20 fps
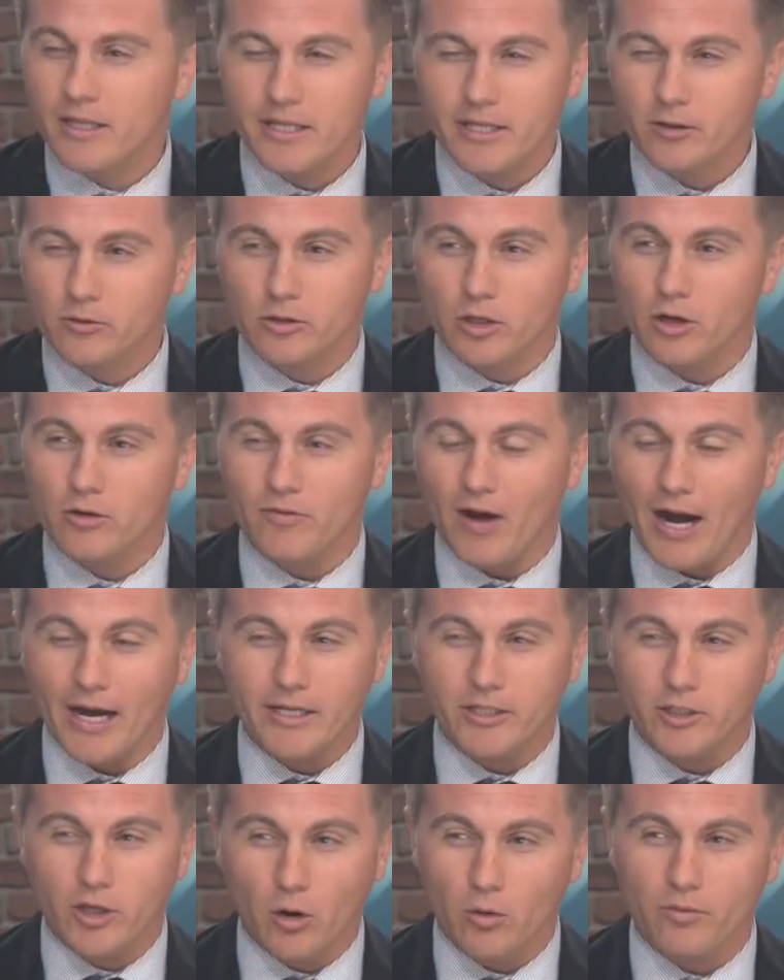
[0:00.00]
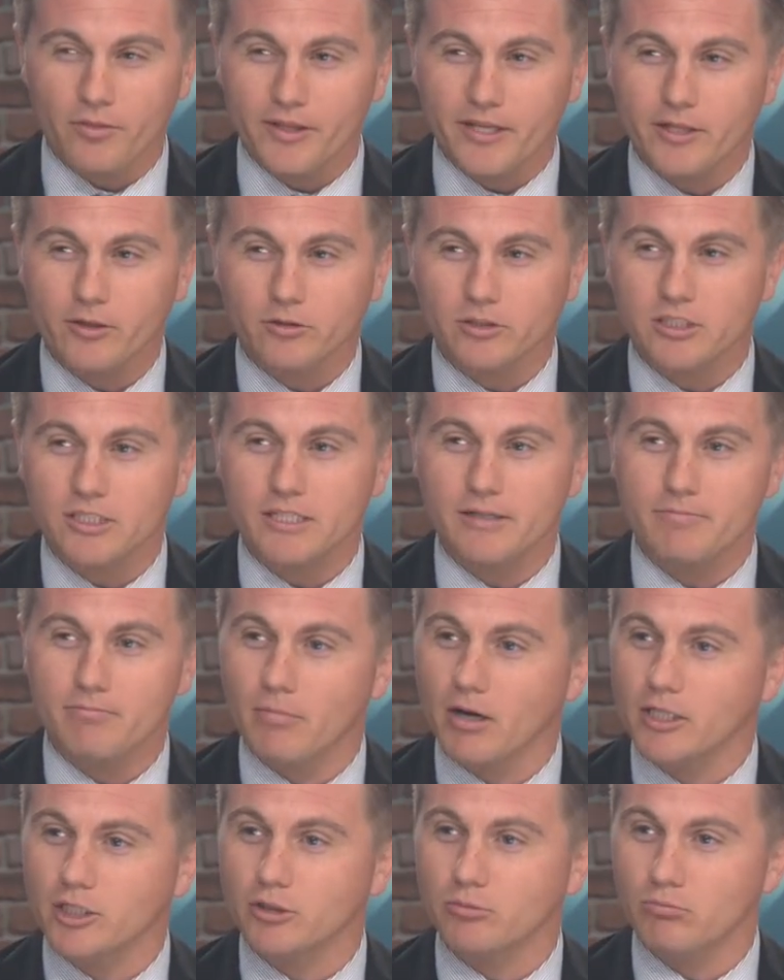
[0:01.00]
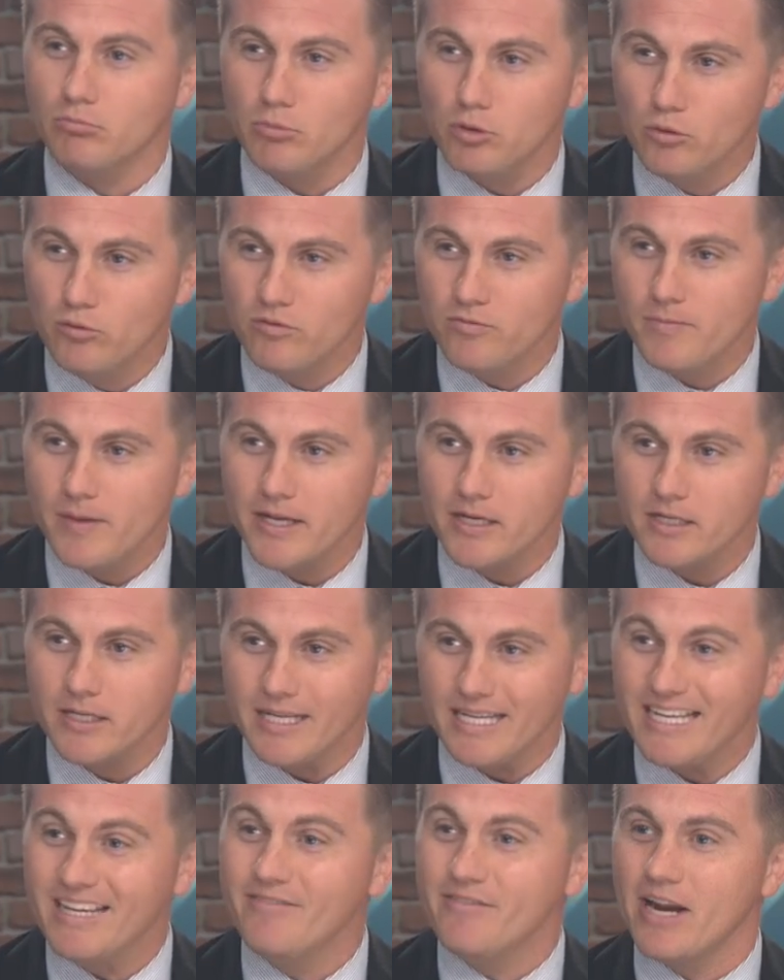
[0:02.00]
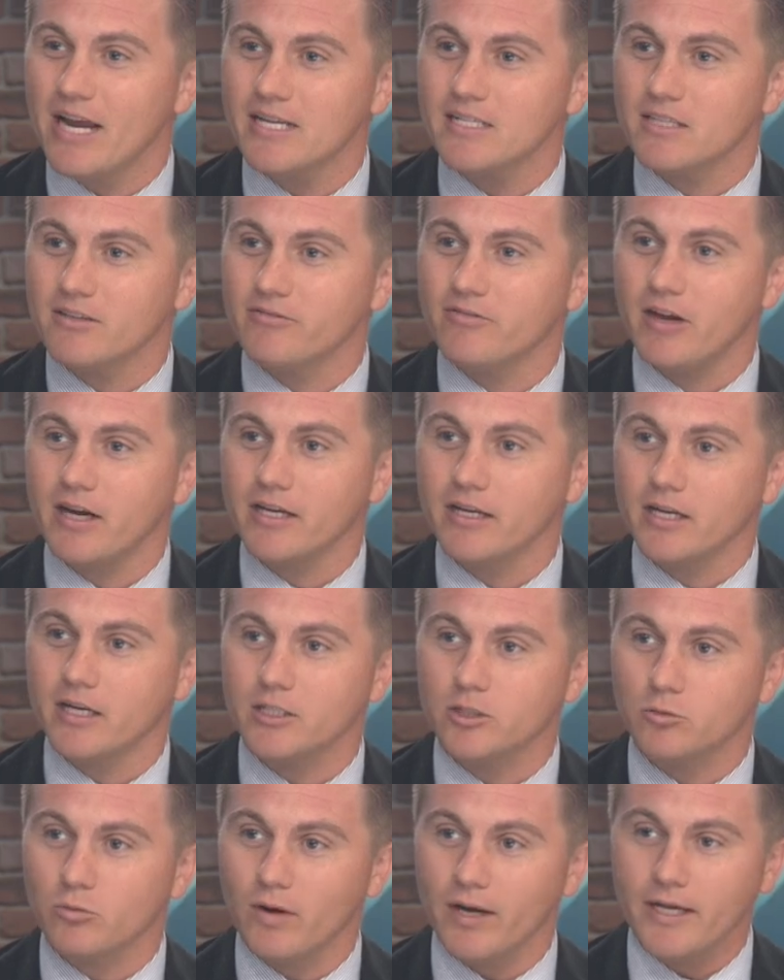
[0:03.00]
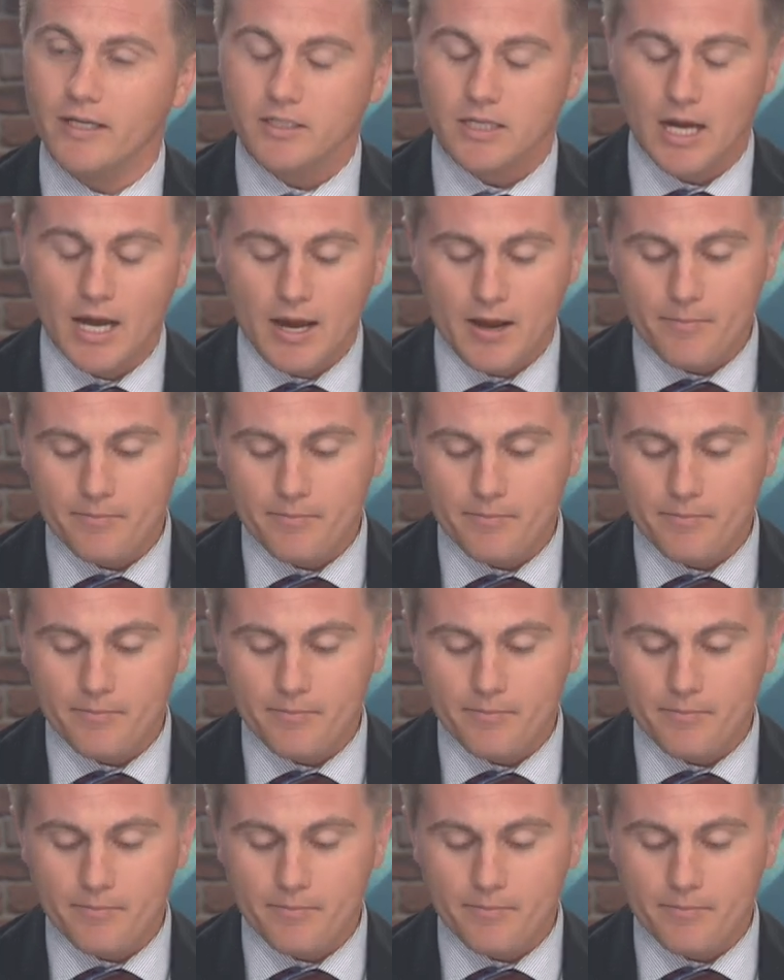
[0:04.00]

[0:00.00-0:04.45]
yield curve, I don't think you'll see much movement even as the Fed cuts rates.